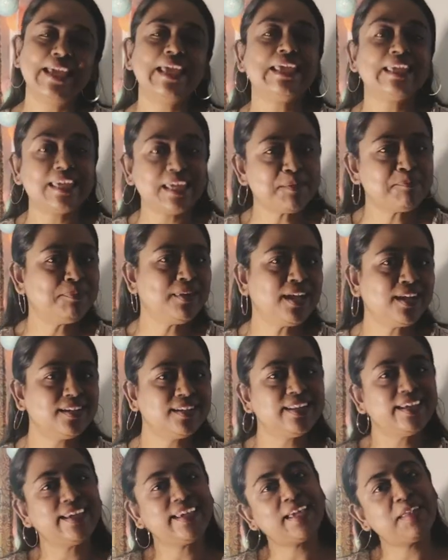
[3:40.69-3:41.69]
Keep
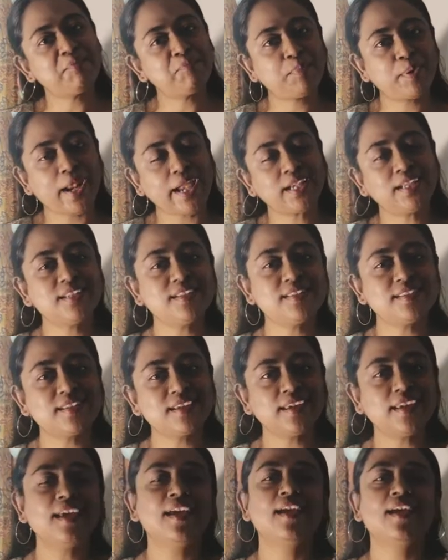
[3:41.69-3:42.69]
learning and
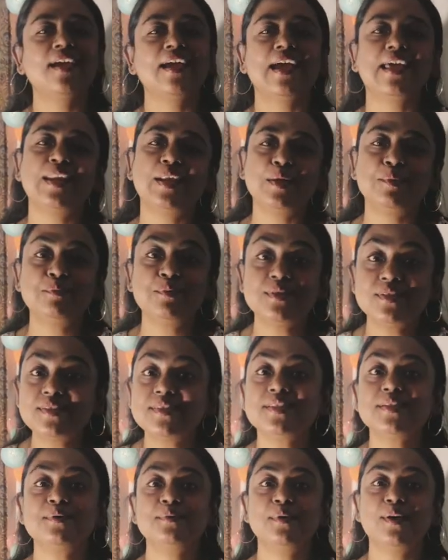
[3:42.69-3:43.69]
practicing, and I will
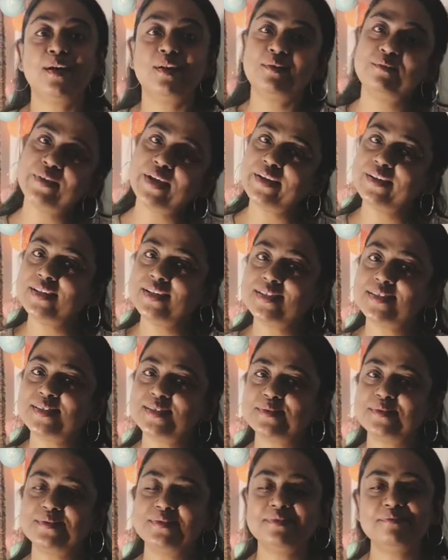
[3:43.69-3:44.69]
see you all very
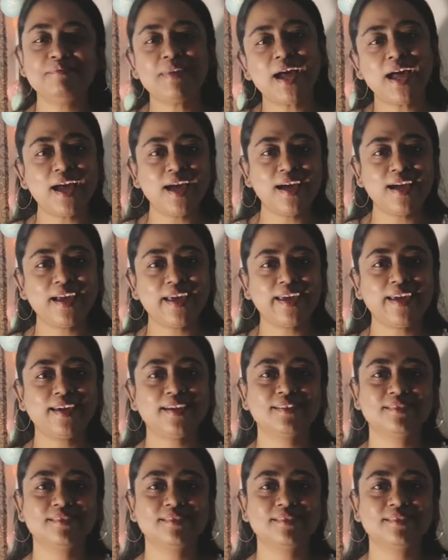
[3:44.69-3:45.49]
soon. Bye.